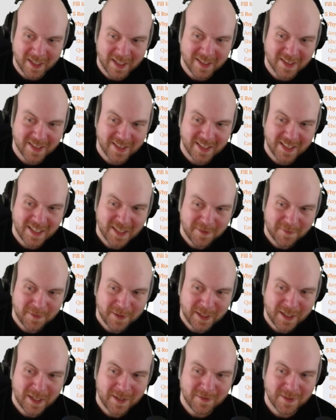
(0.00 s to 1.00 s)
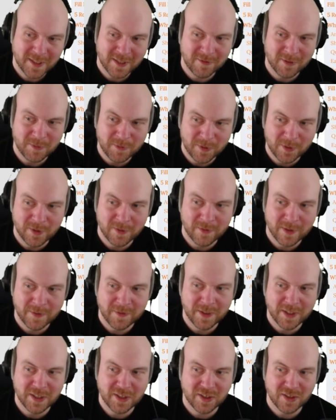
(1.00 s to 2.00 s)
And scene 5 is the reward,
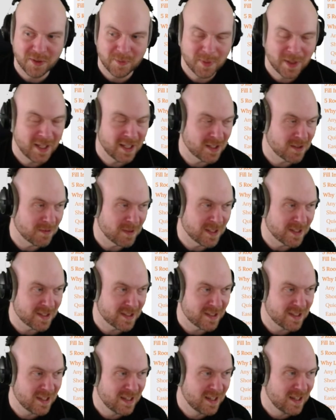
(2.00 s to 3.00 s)
revelation, or plot twist.